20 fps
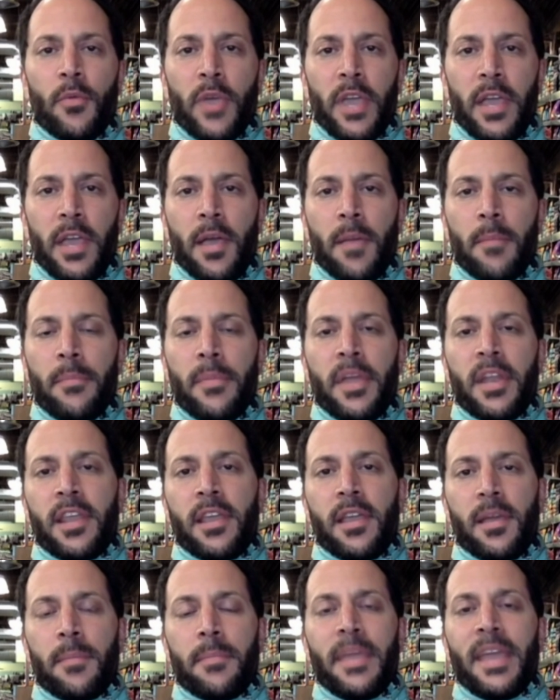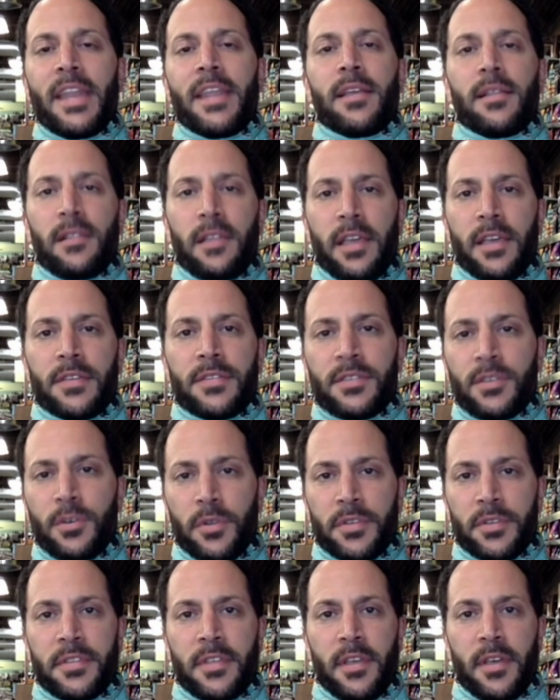We immediately, as soon
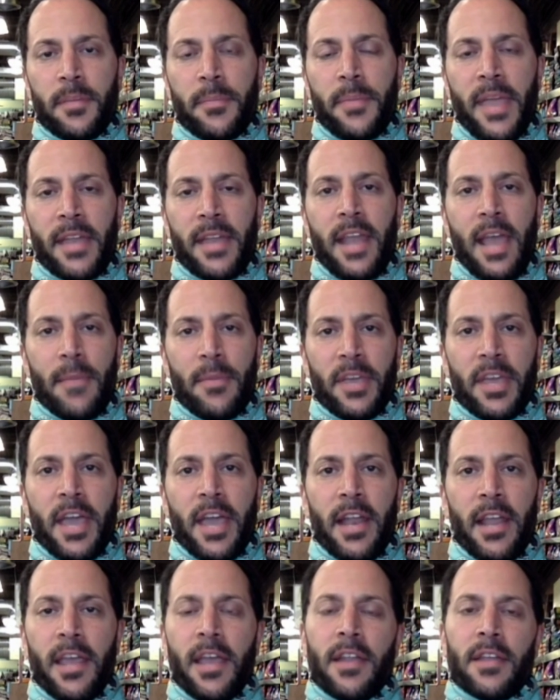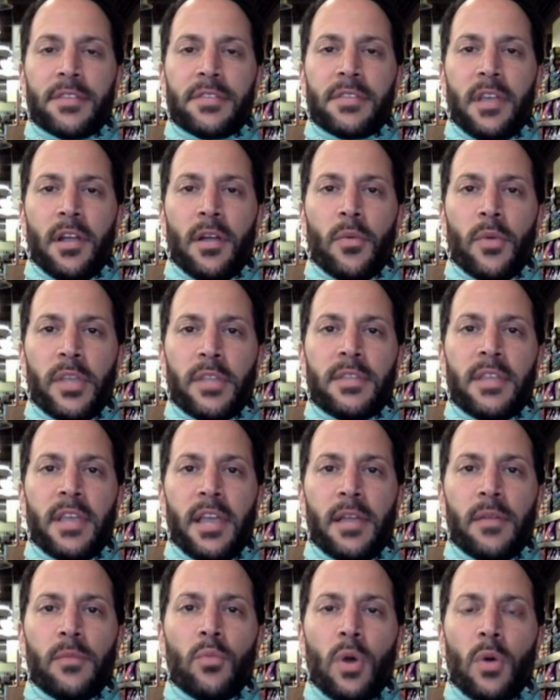as the pandemic kind of hit us here, we
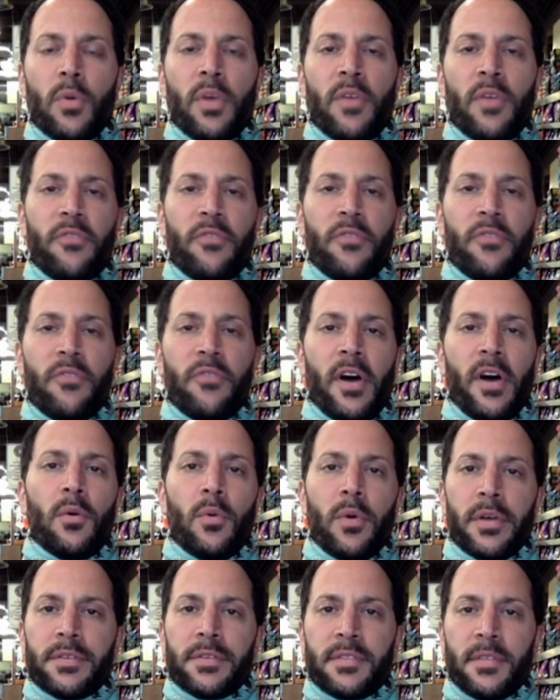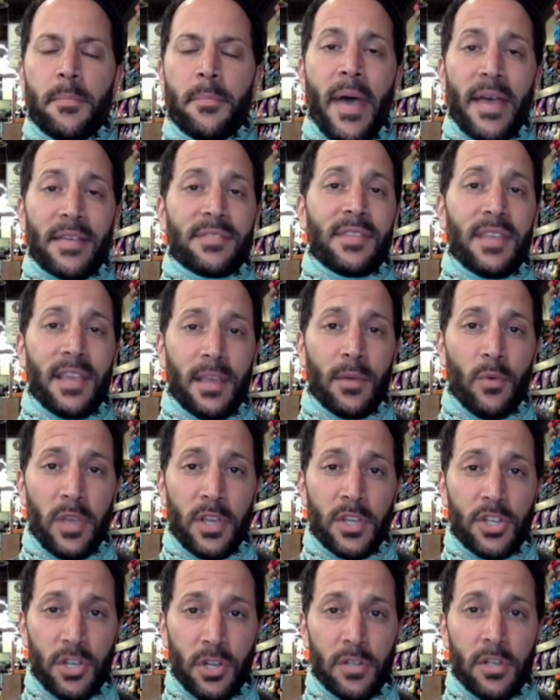did what we felt was the best thing we
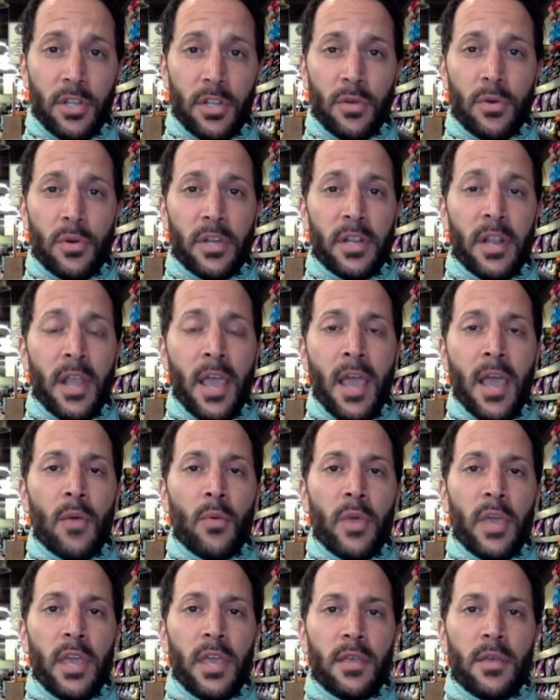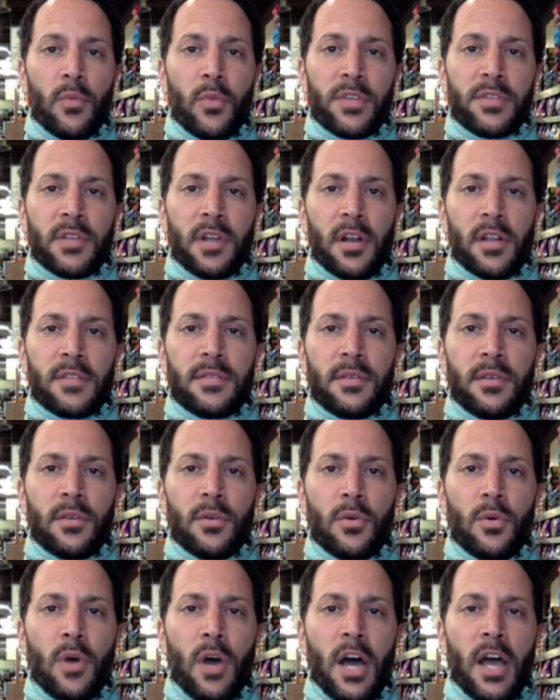should do. And we, we started to
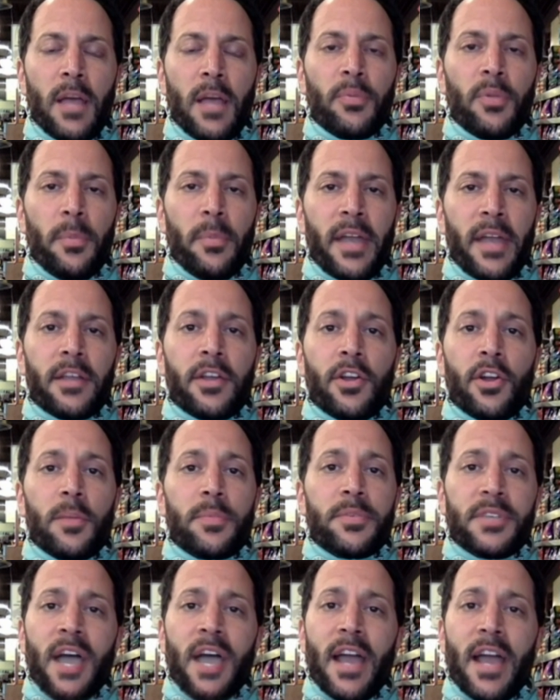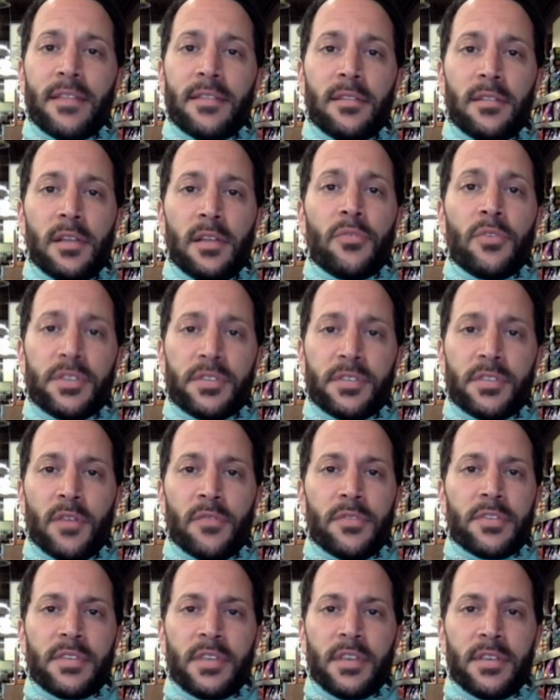uh, implement curbside and delivery
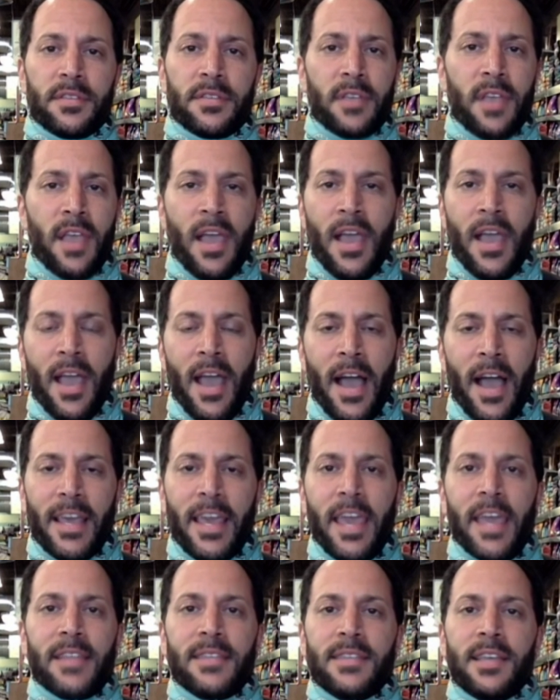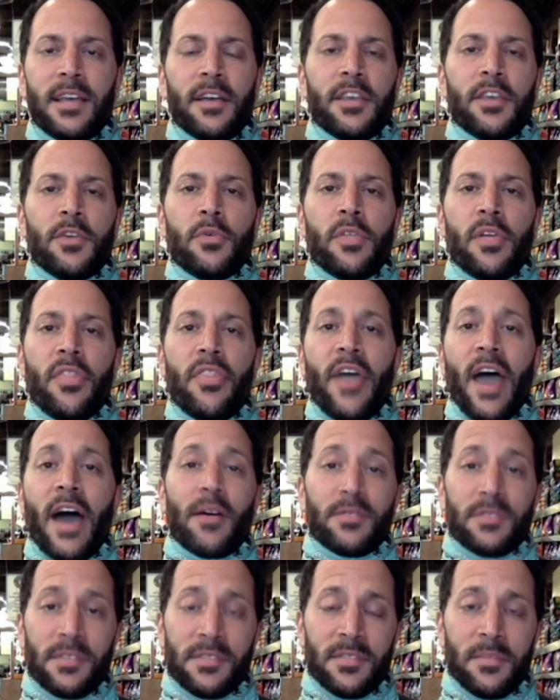services. I can't tell you the
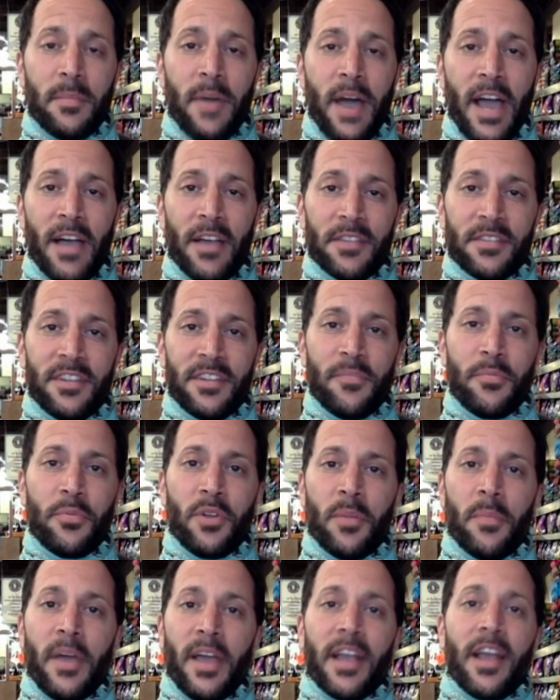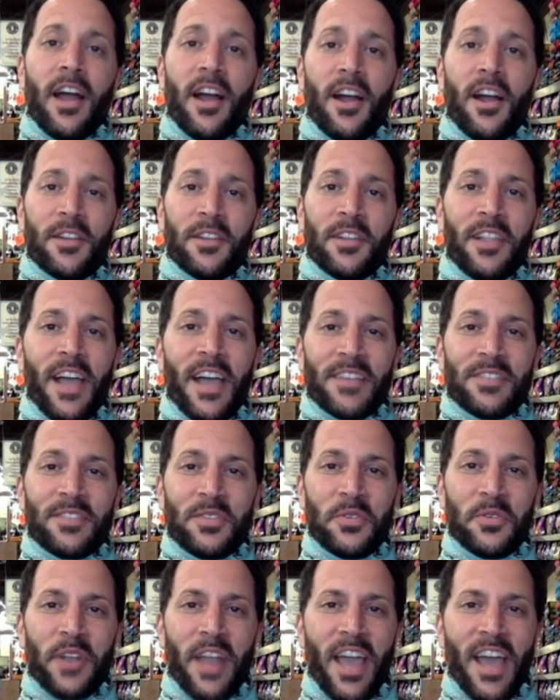thousands of miles that I've put on my car in the last
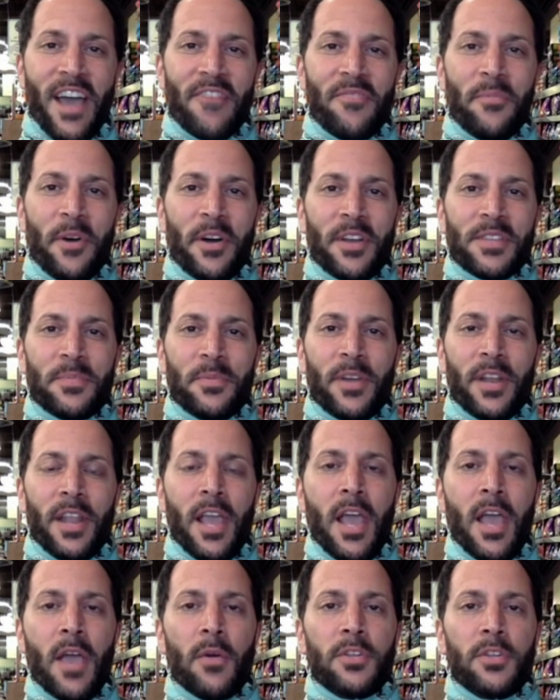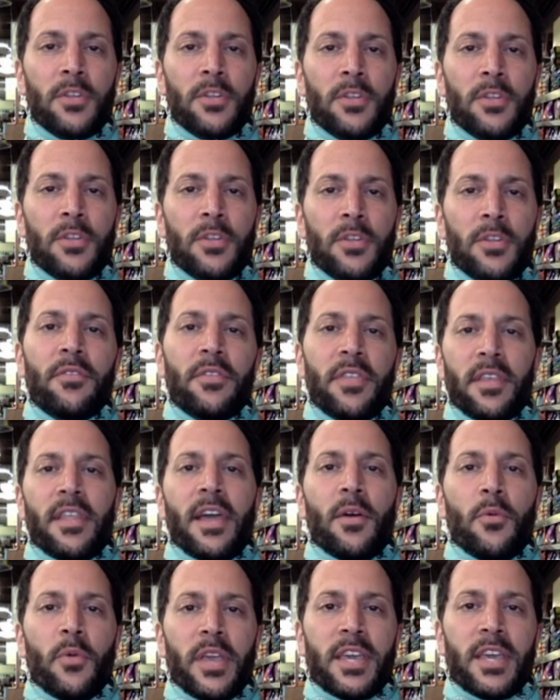two and a half months, but we're doing everything
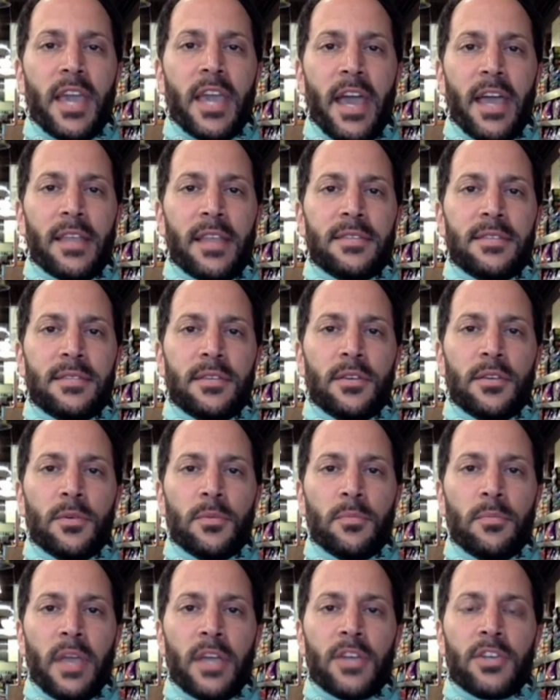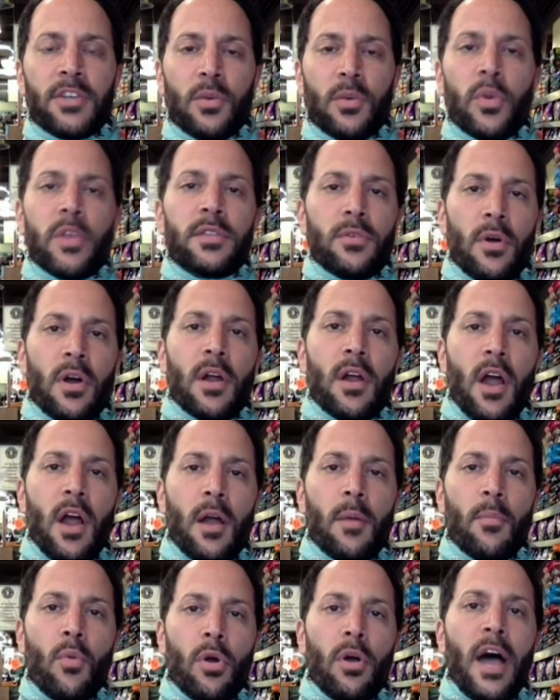that we can to make sure we do our, our
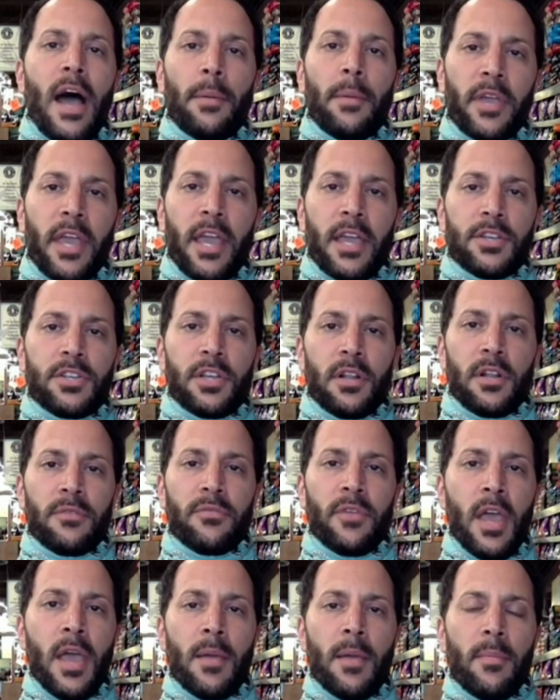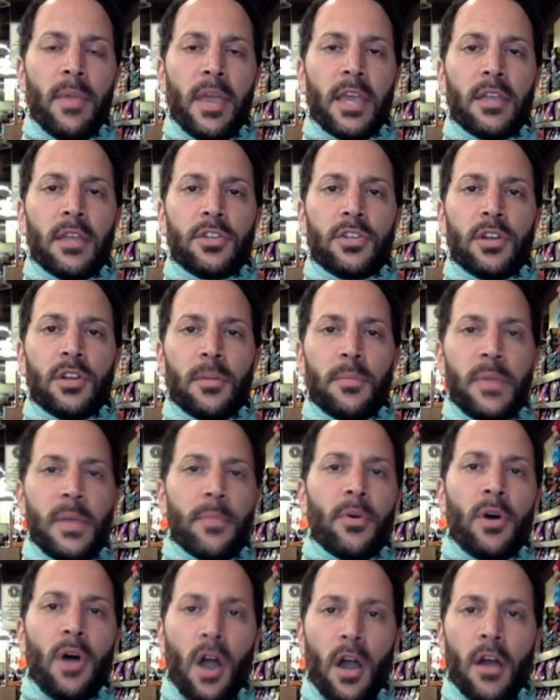moral obligation of making sure people
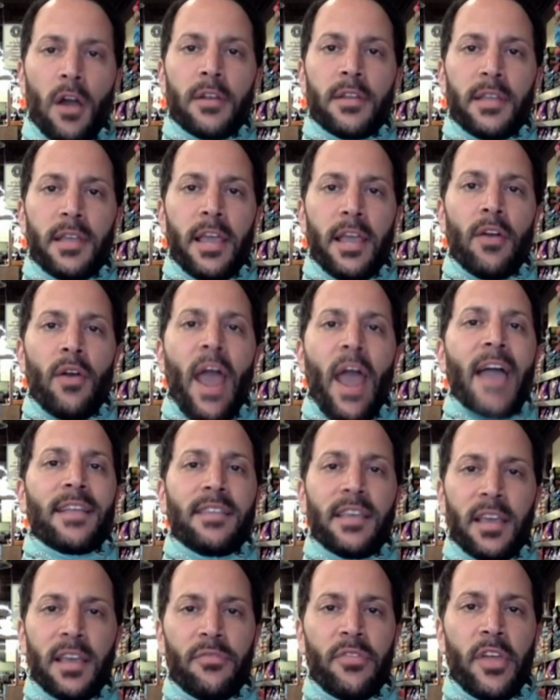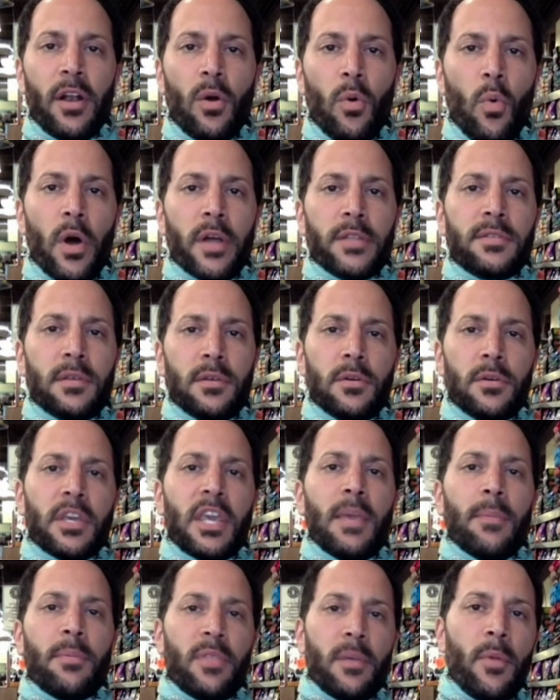aren't interacting if they don't want to,
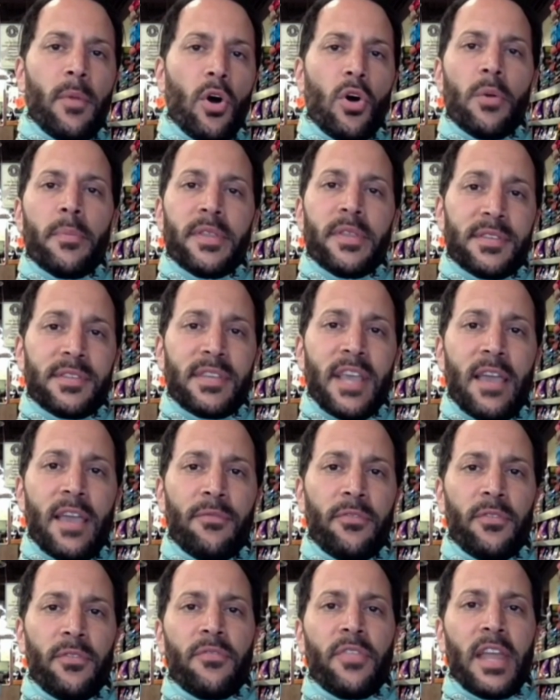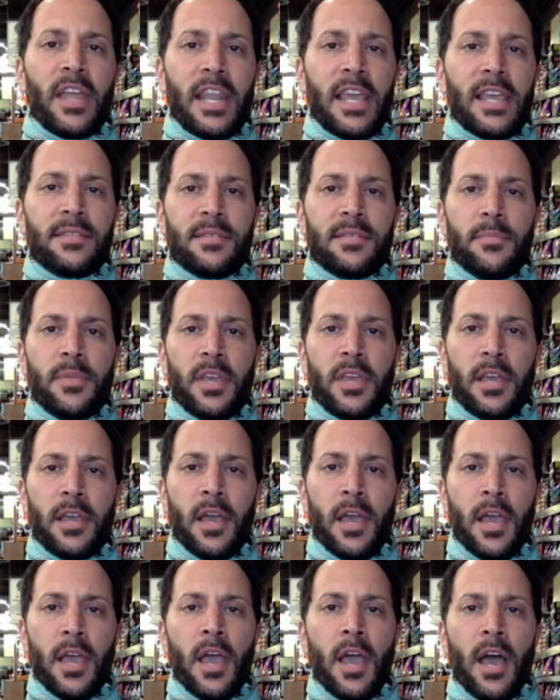keeping them home and safe if they need to be,
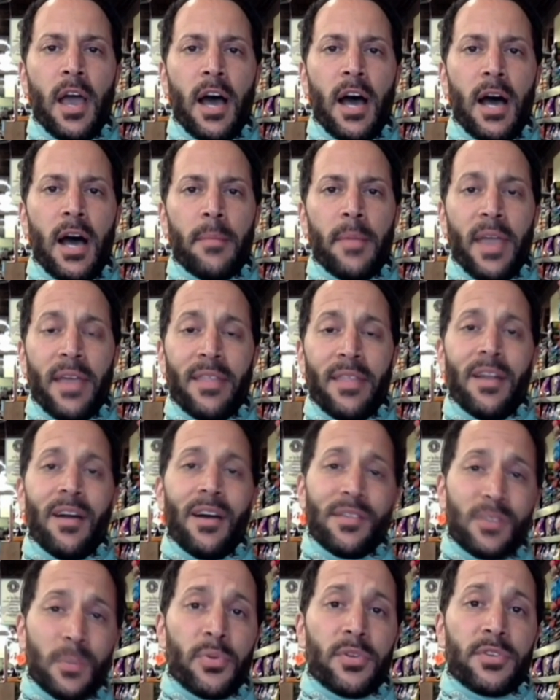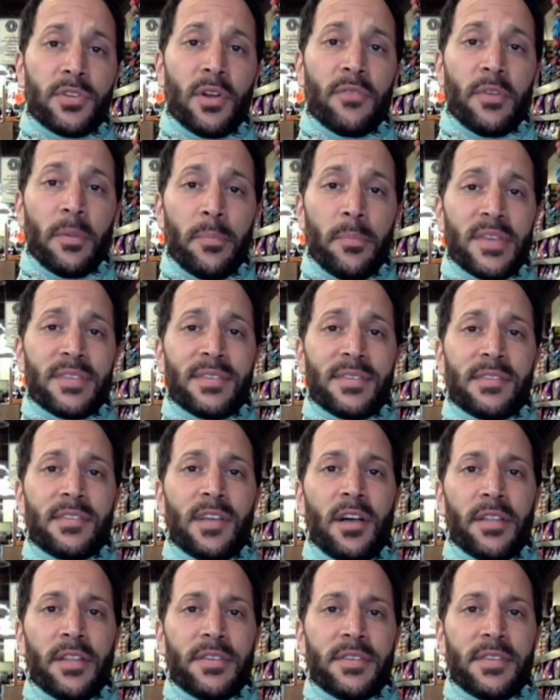um, and then also preserving business
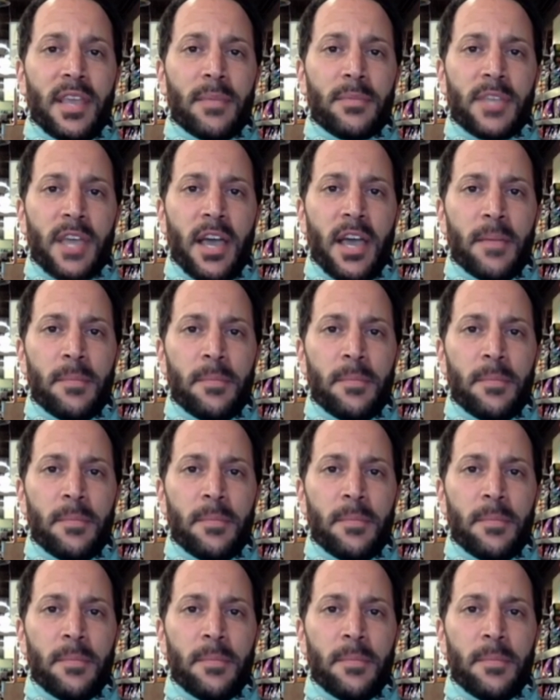all at the same time.